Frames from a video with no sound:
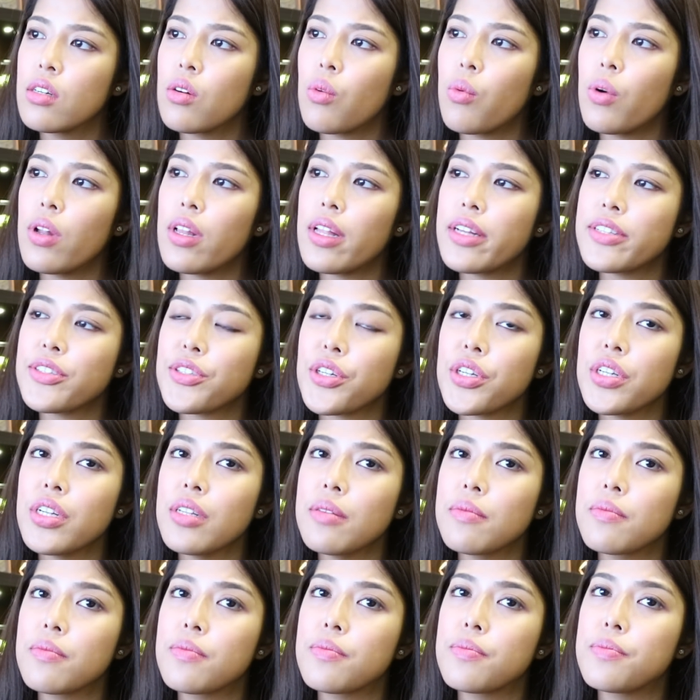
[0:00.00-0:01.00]
Well, I
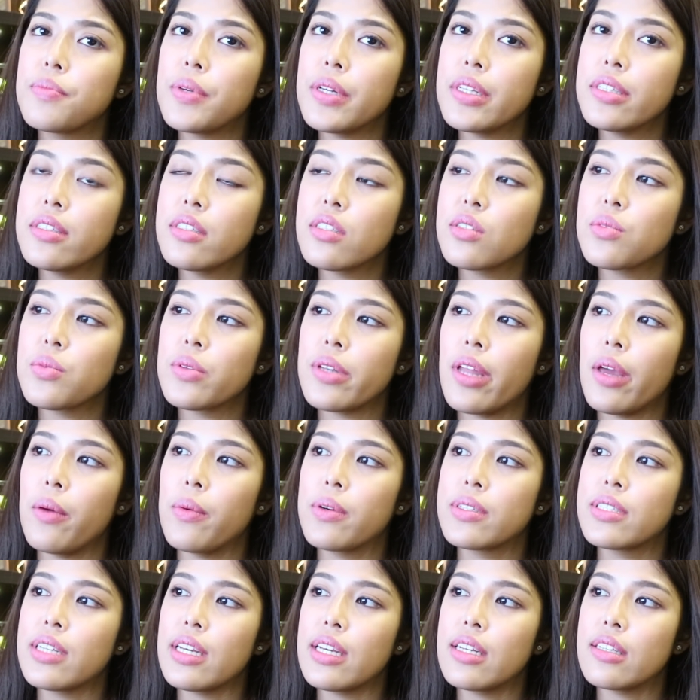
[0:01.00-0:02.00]
started business when I
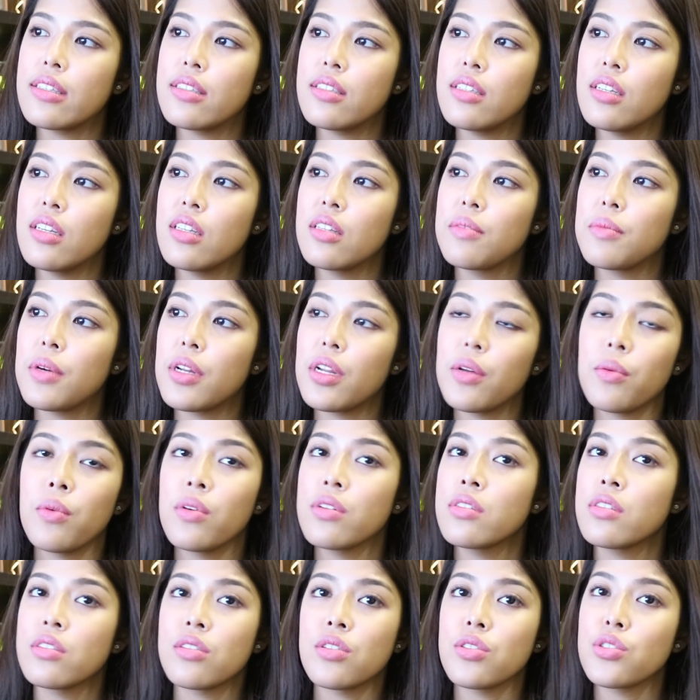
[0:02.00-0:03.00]
was 18, but it
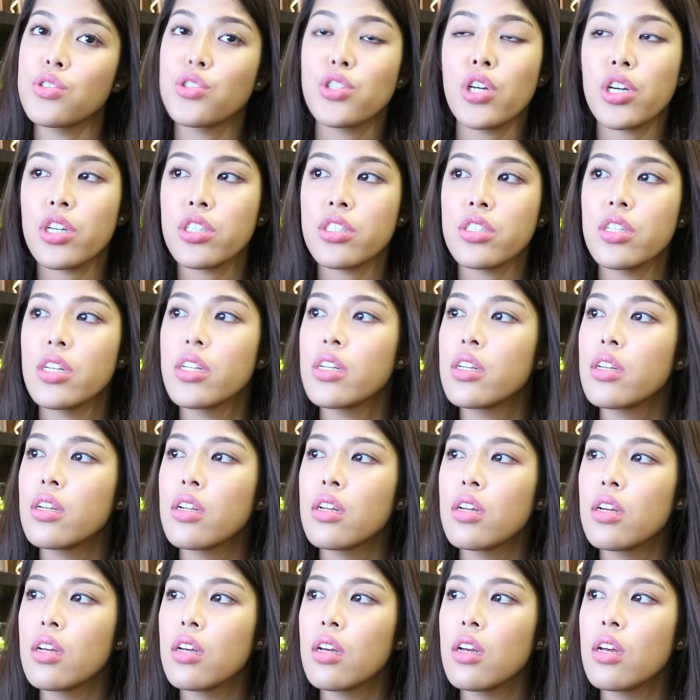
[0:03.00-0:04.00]
wasn't construction.
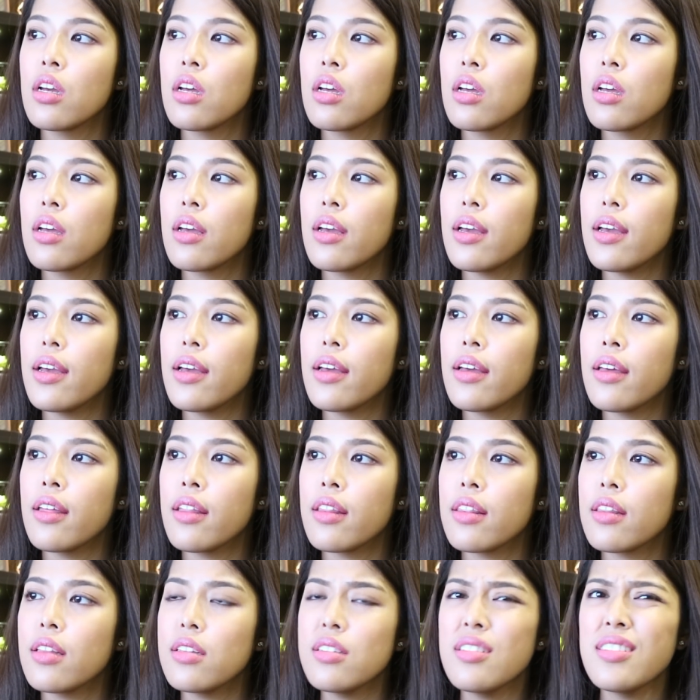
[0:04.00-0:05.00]

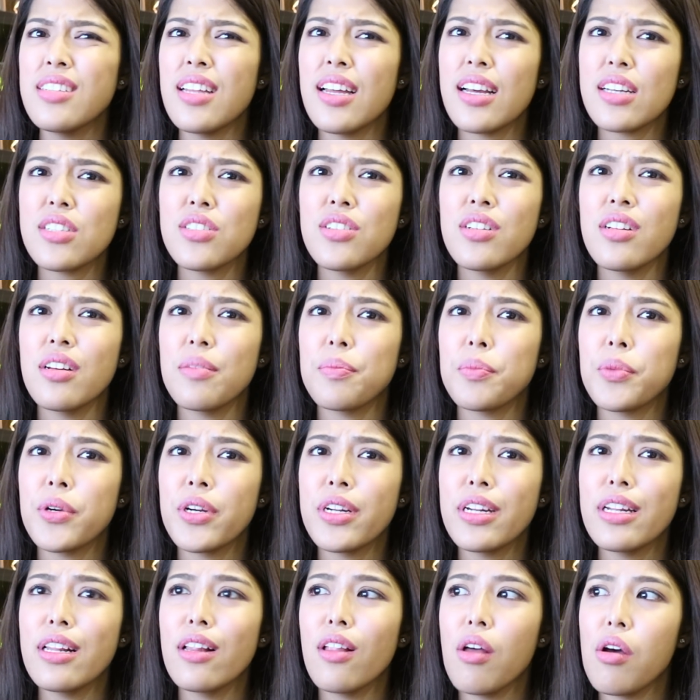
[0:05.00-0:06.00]
And this is actually a
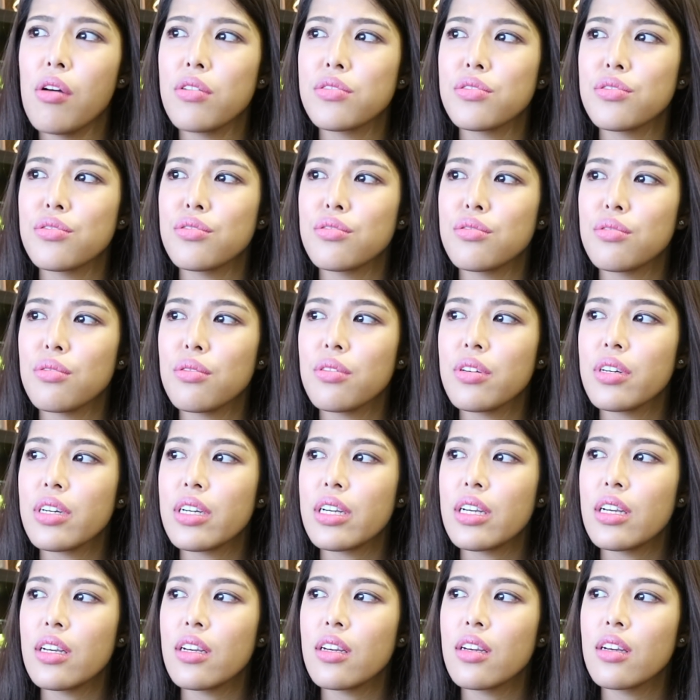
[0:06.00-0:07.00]
pretty long
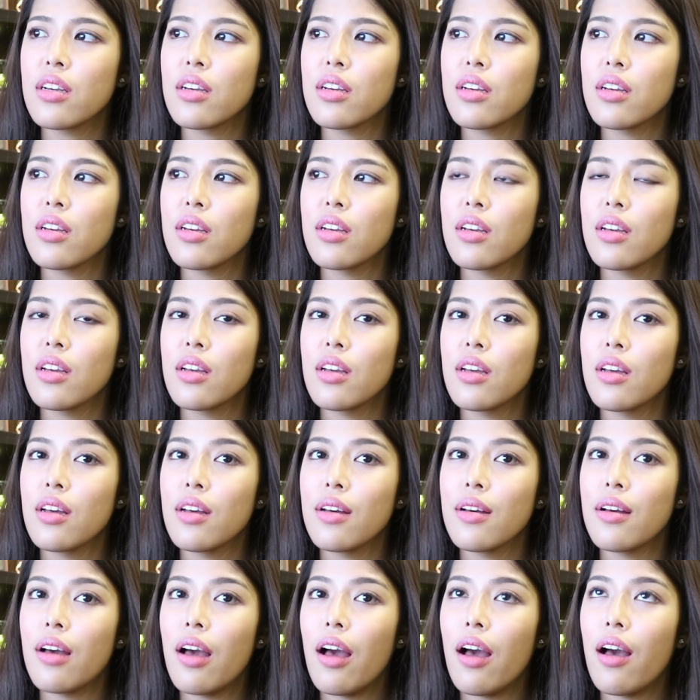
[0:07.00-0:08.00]
story.
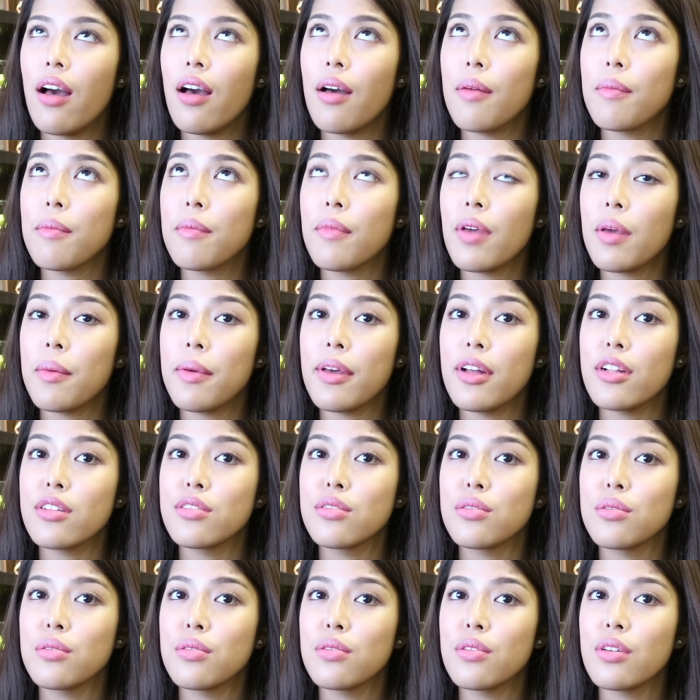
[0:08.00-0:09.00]
Maybe I'll
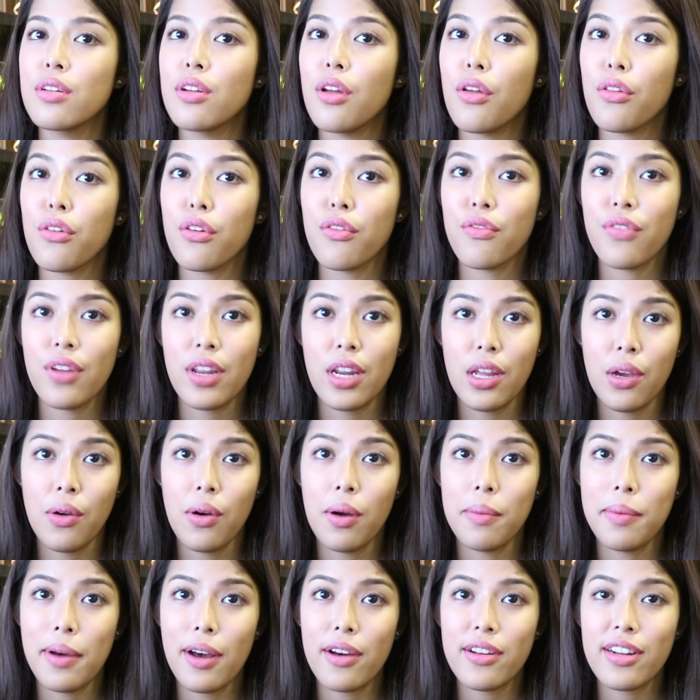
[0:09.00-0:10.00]
do another
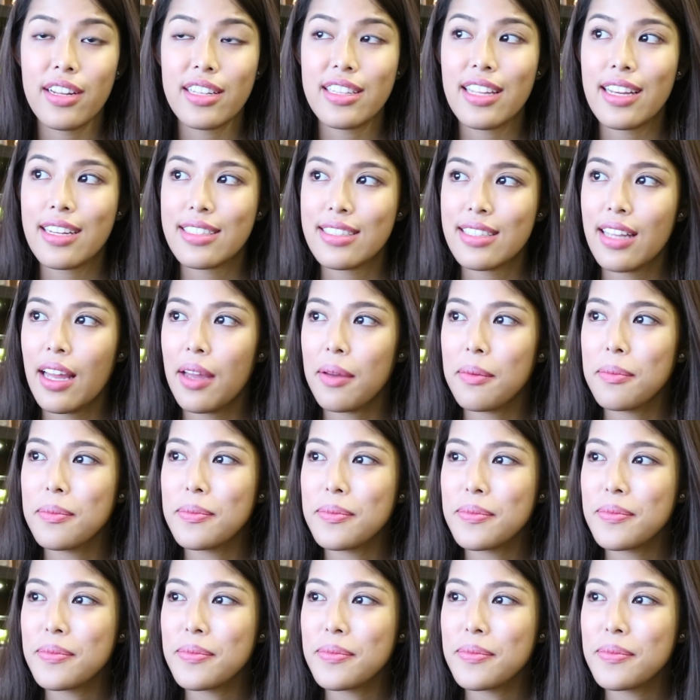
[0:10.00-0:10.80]
video about it next time.